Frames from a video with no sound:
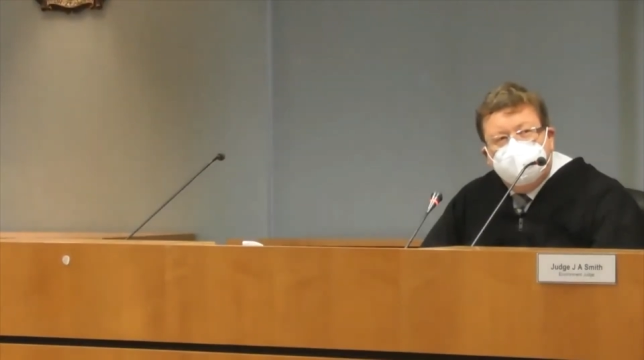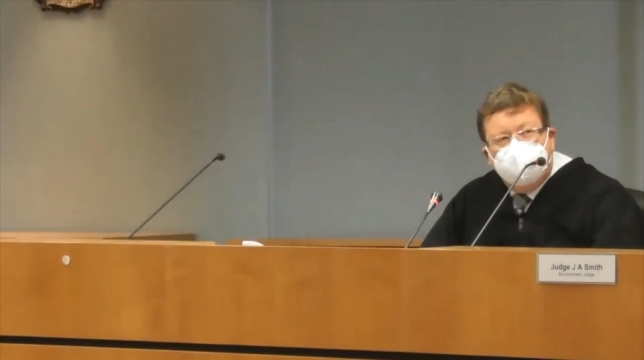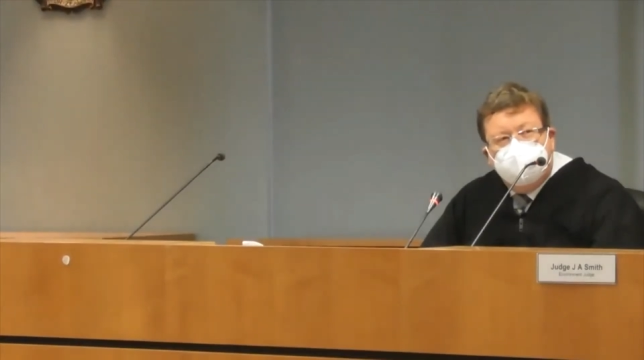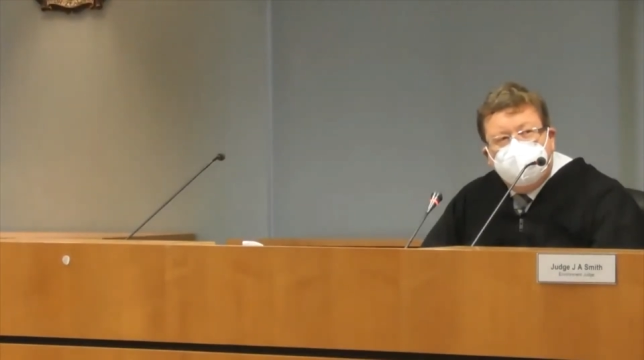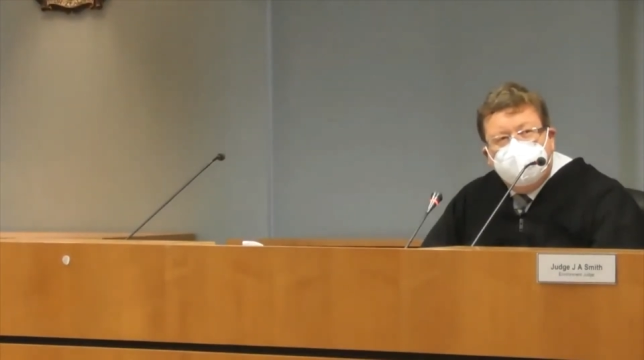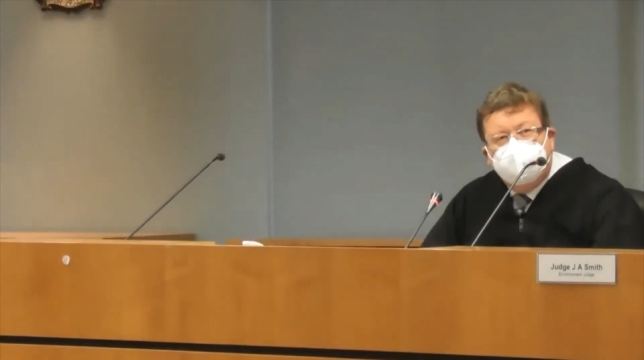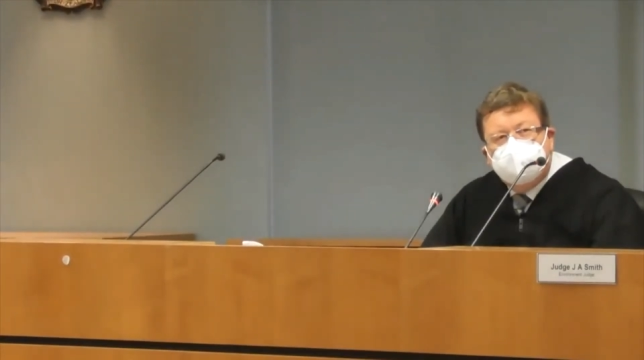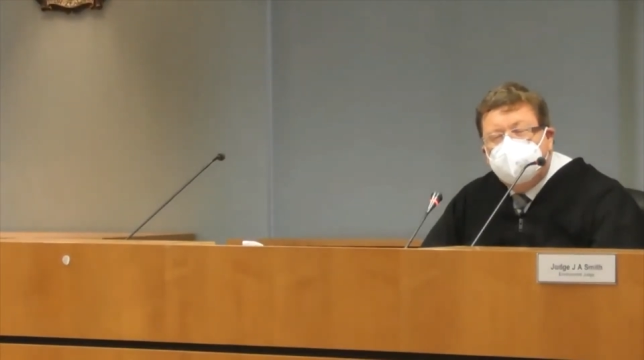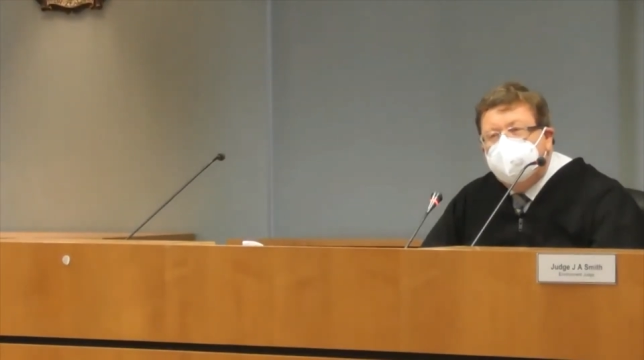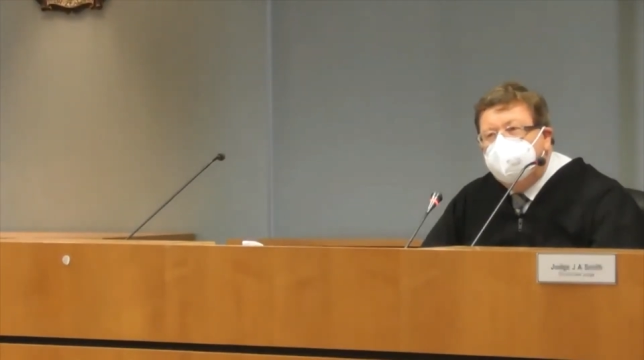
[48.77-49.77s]
favour
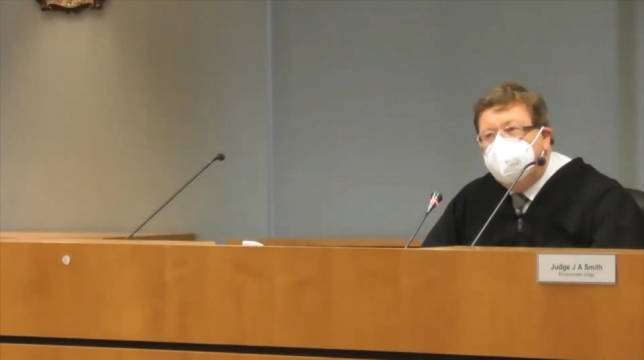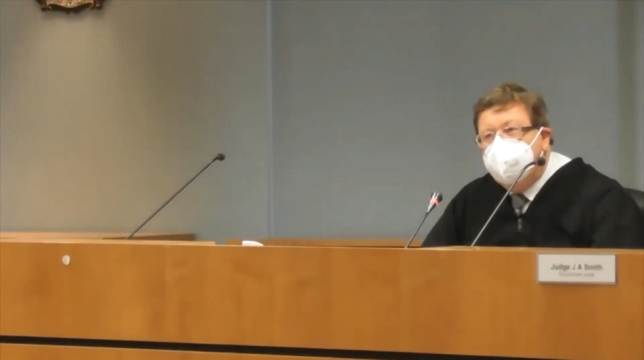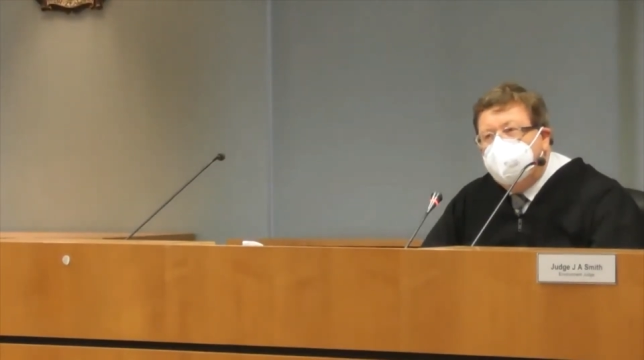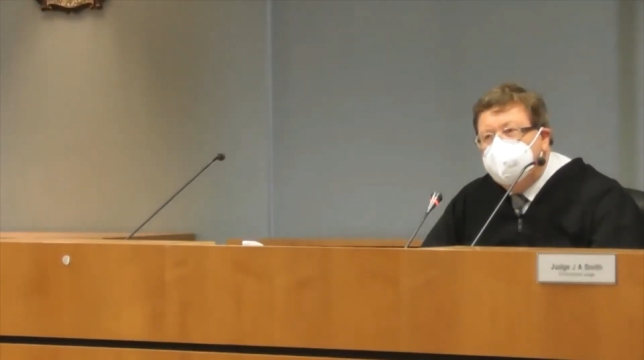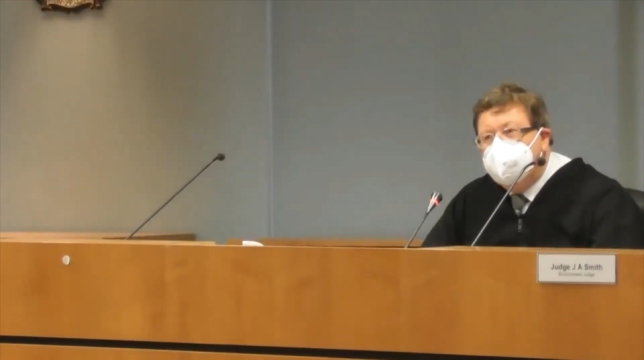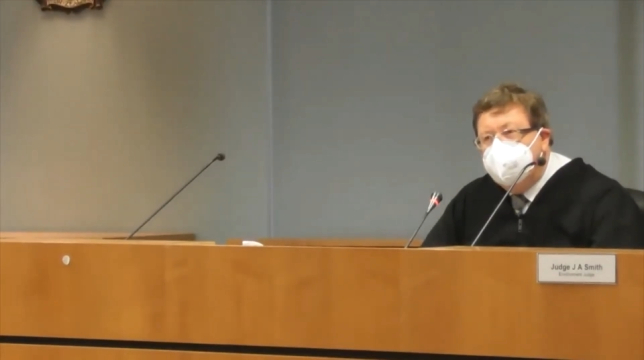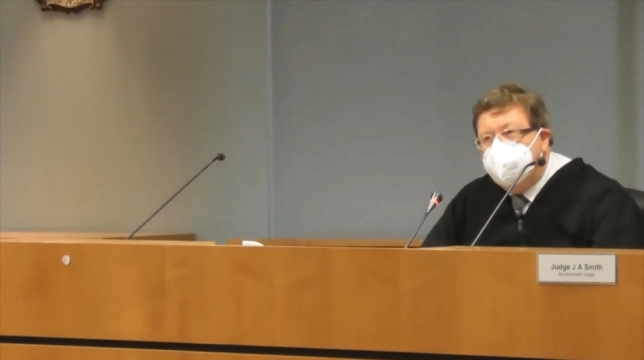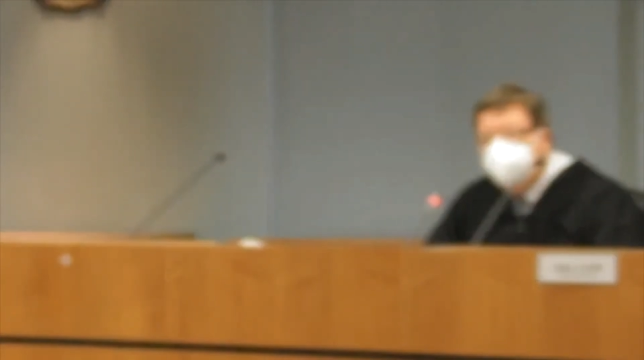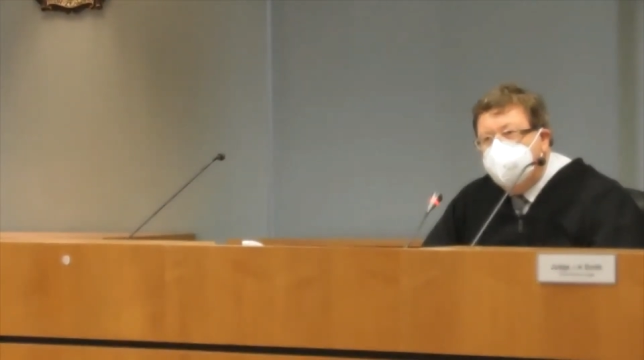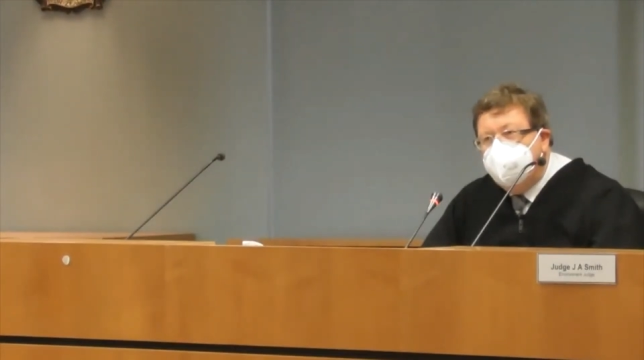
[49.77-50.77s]
Zoom, we don't seem
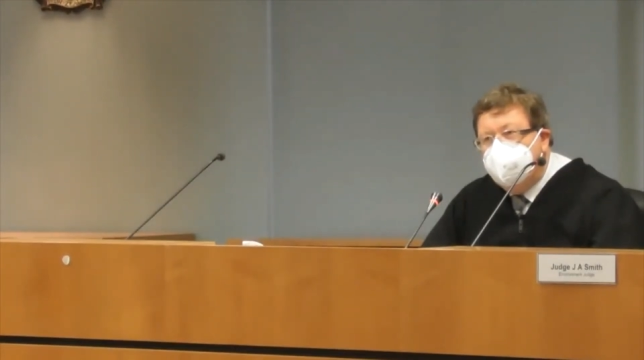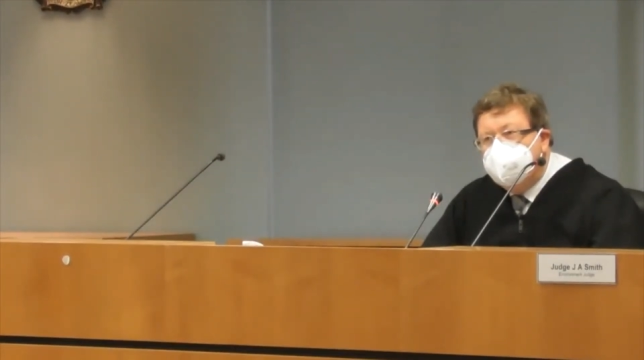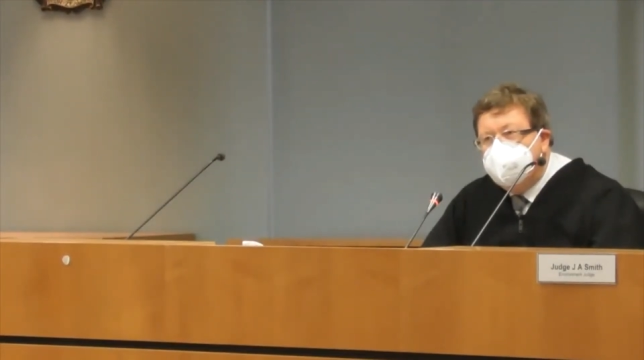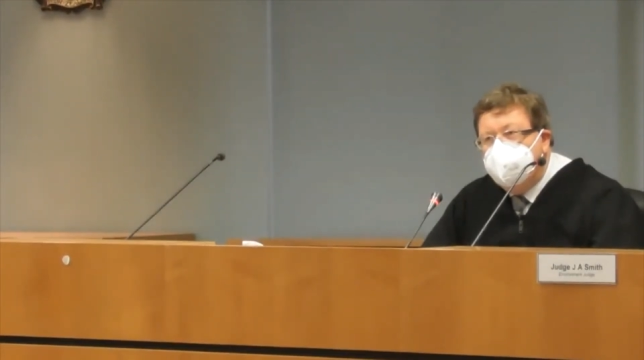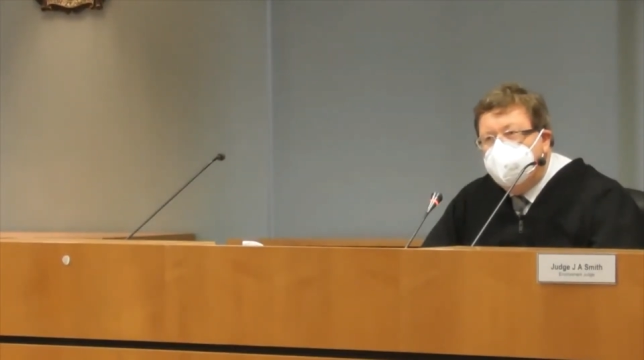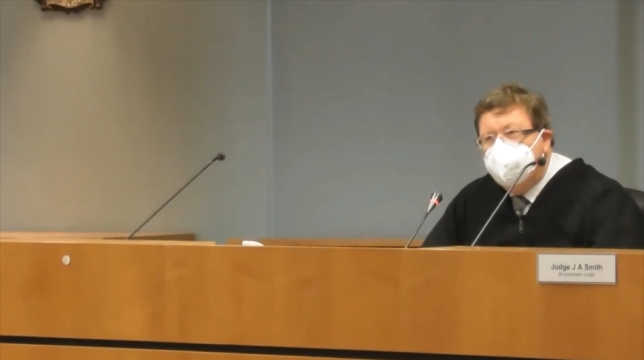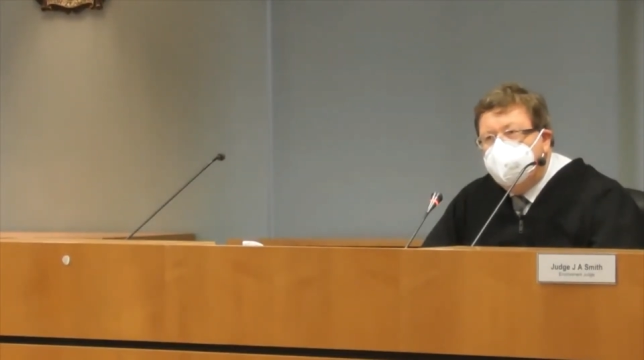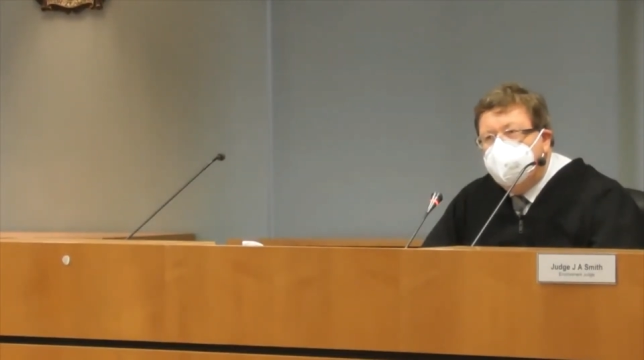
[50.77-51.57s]
to have an alternative.